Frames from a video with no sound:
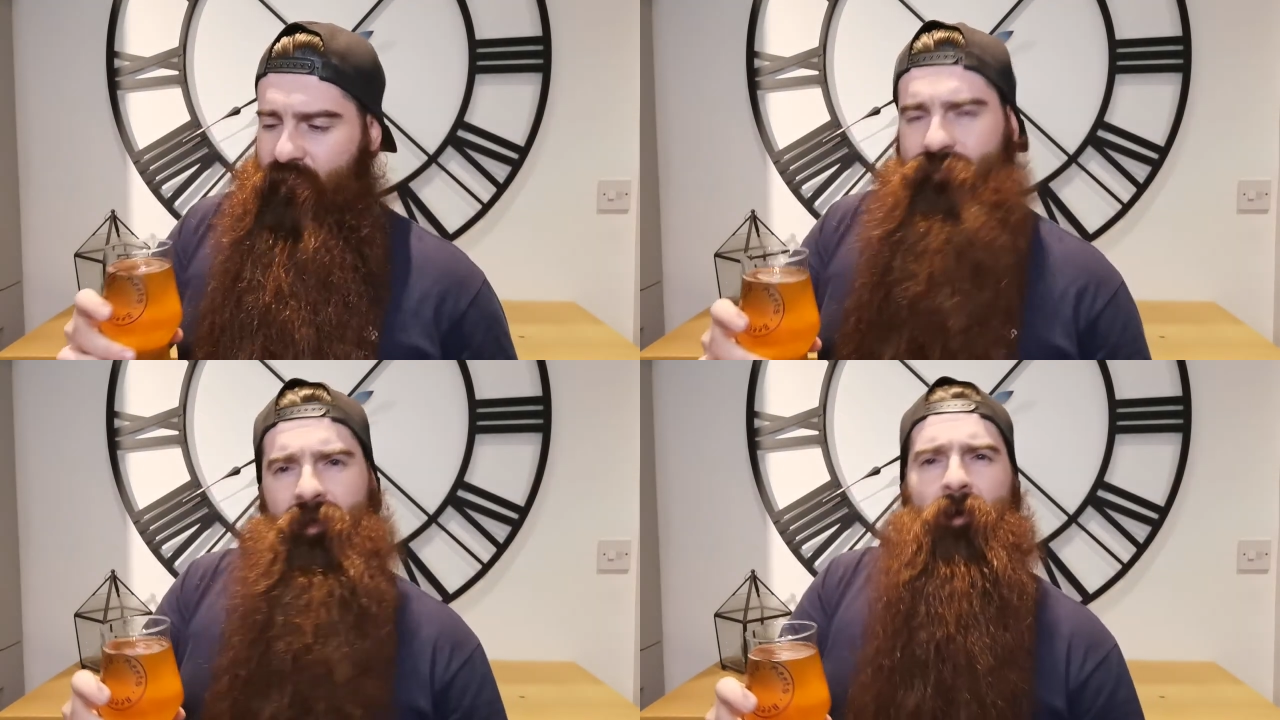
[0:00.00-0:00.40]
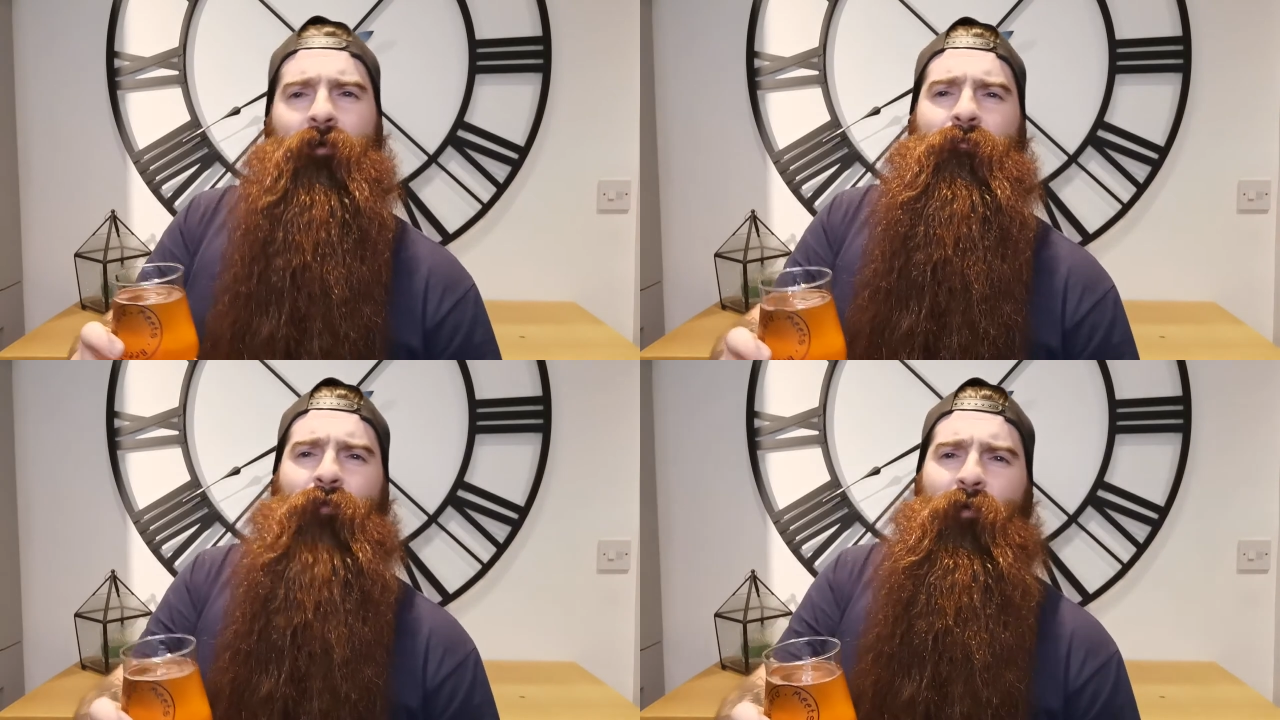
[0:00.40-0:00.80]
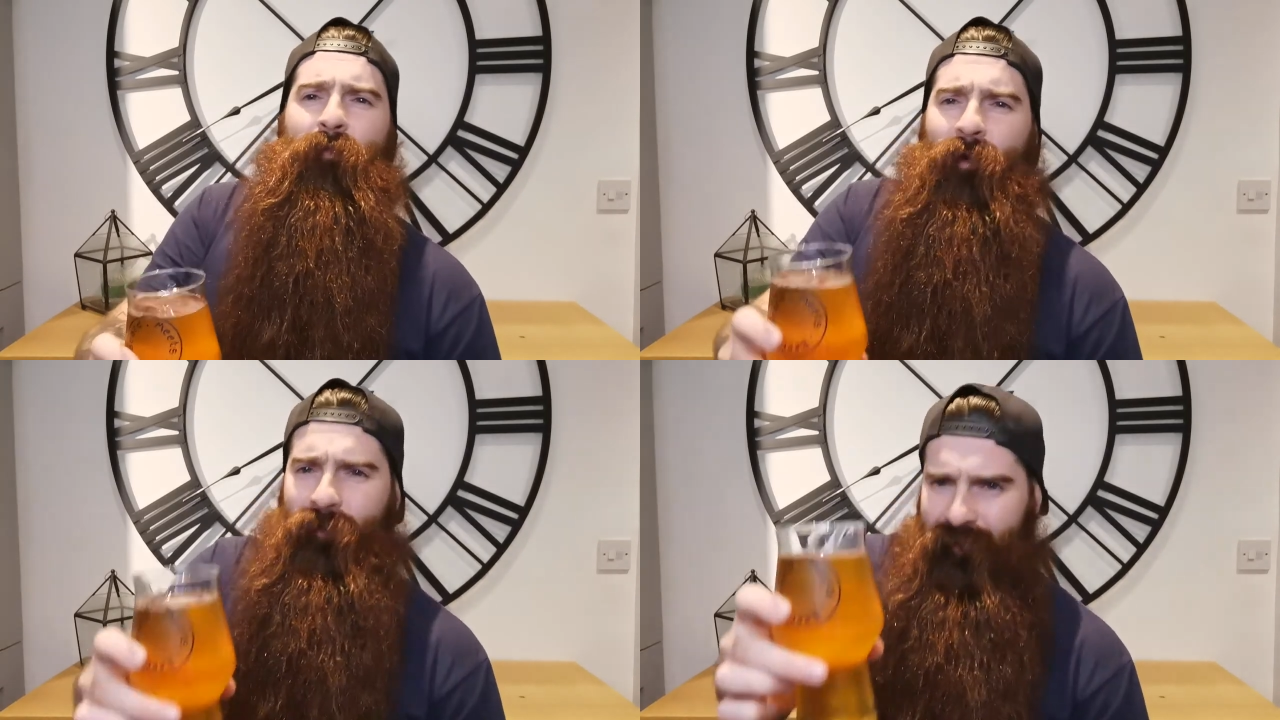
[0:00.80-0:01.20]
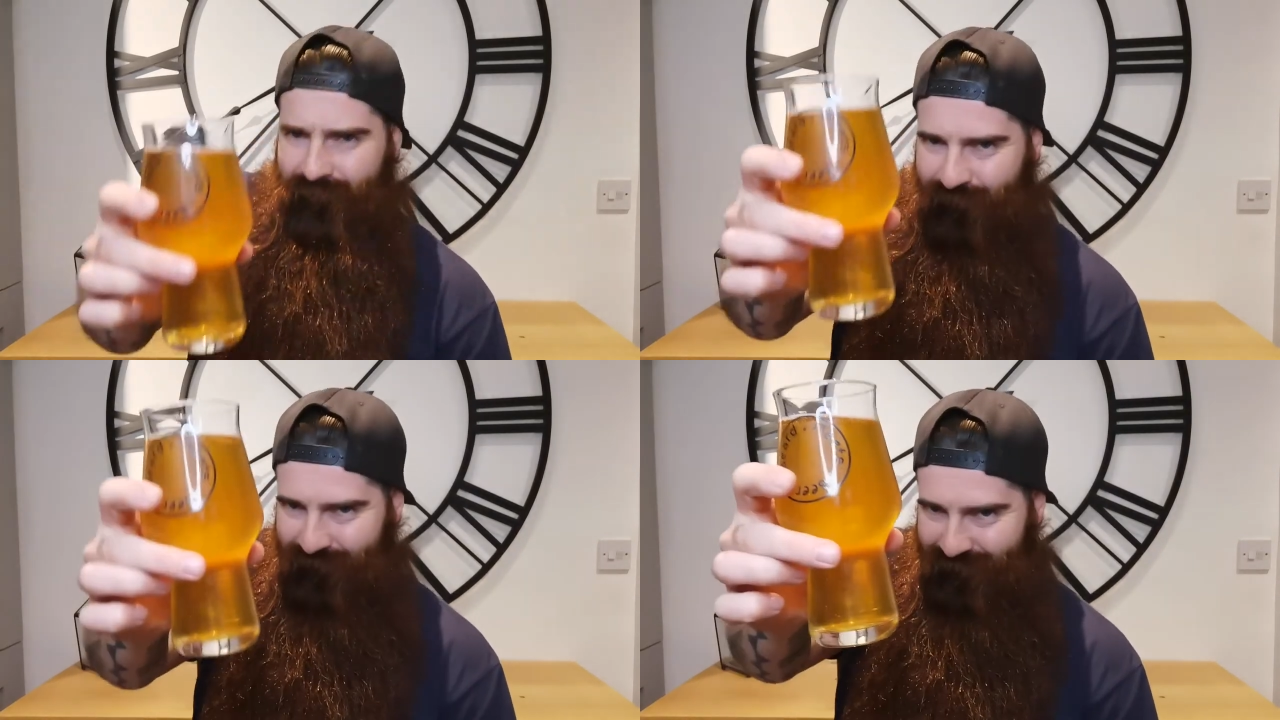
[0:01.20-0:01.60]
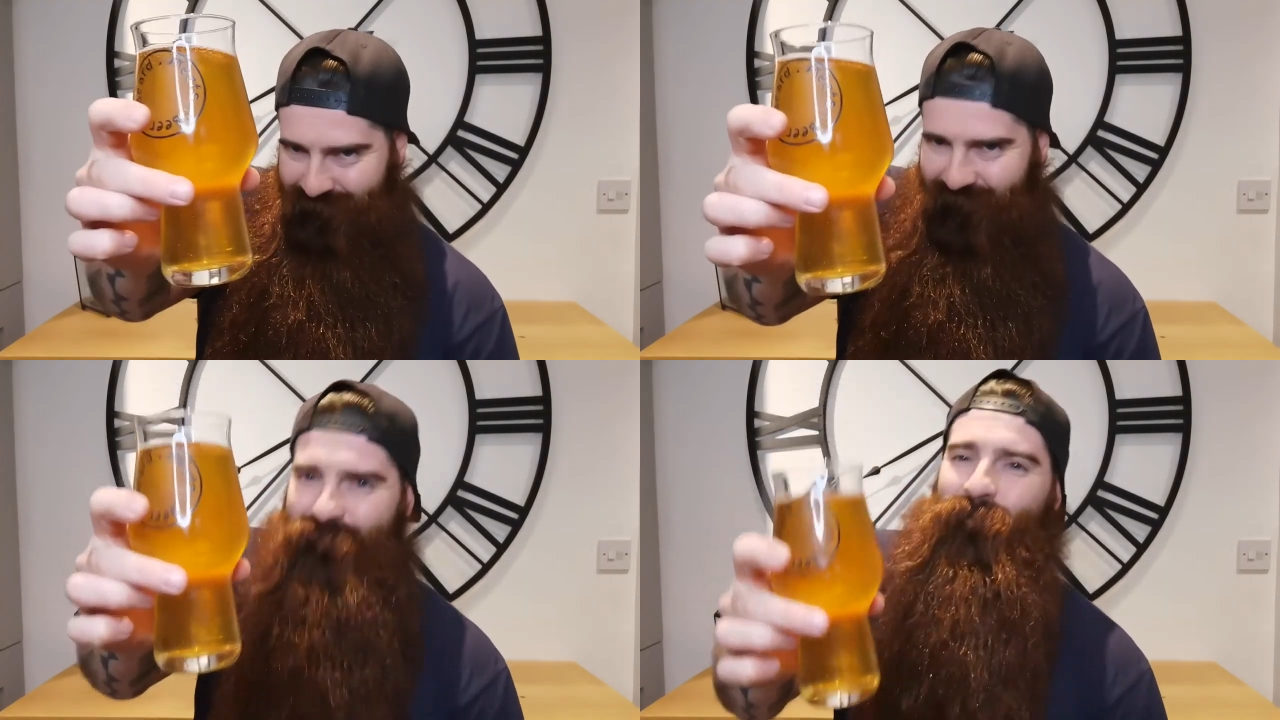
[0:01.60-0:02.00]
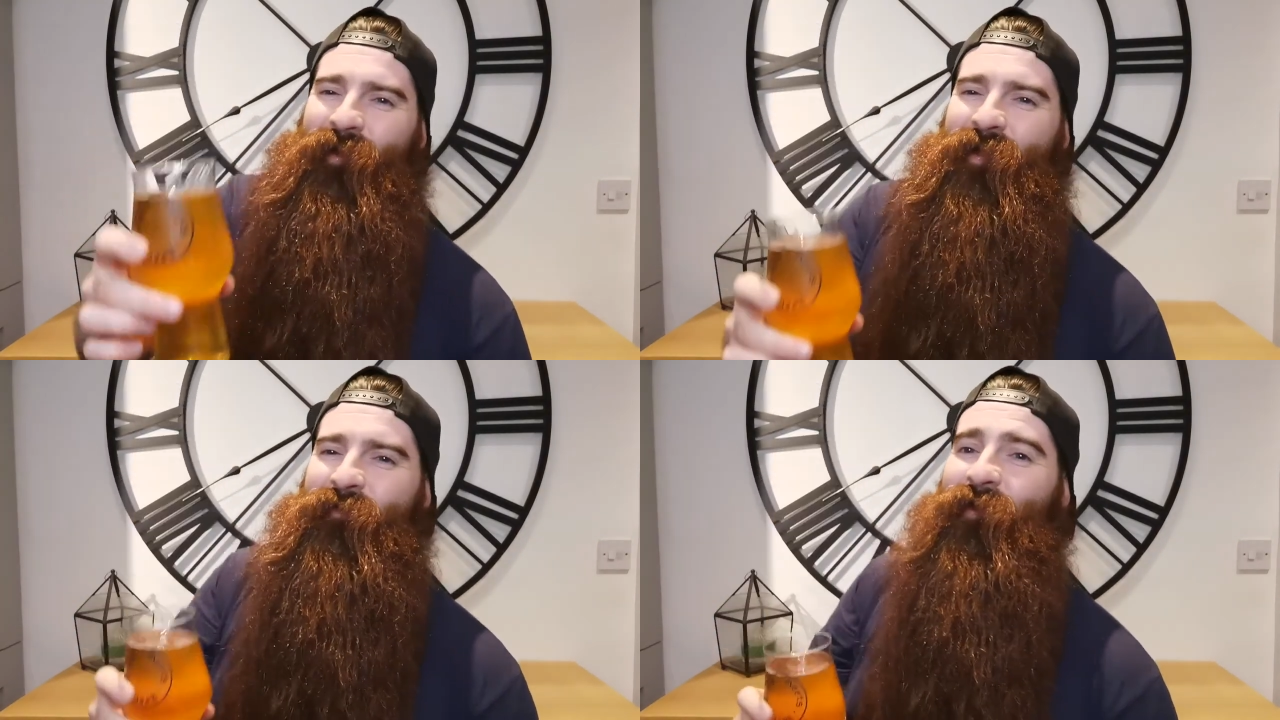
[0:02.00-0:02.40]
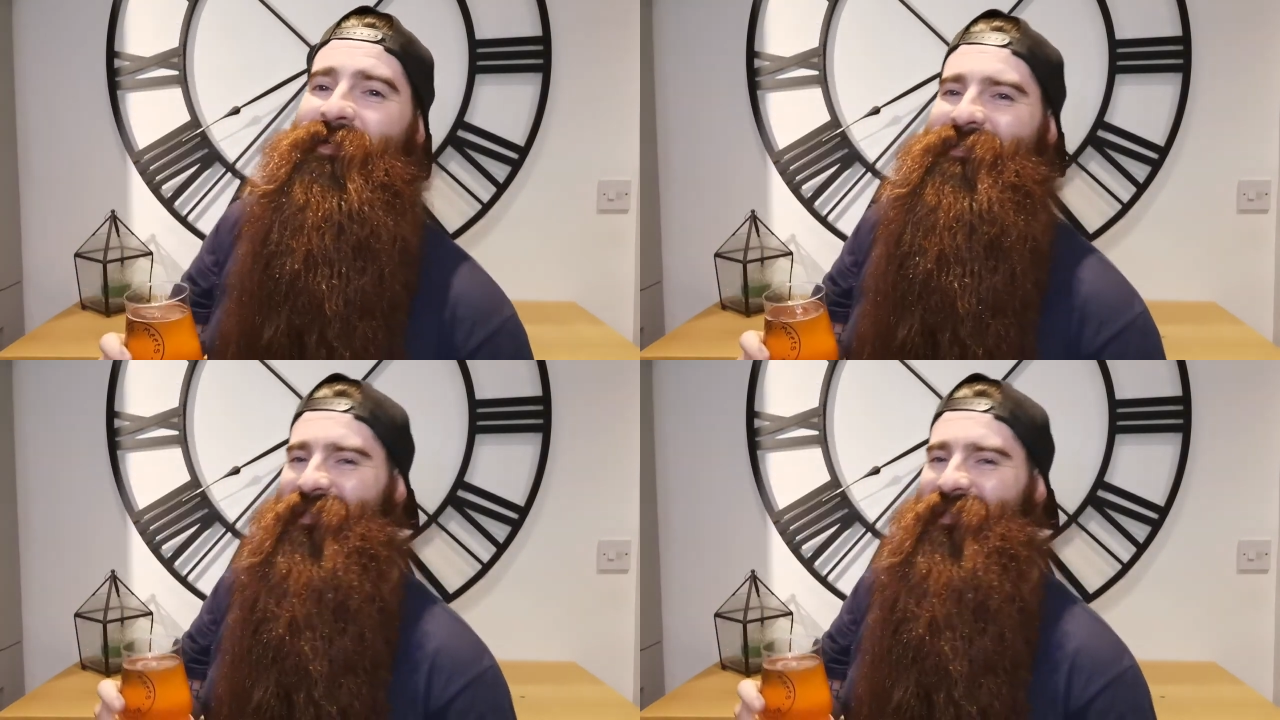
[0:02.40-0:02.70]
else than that, more importantly. That's what we're here for.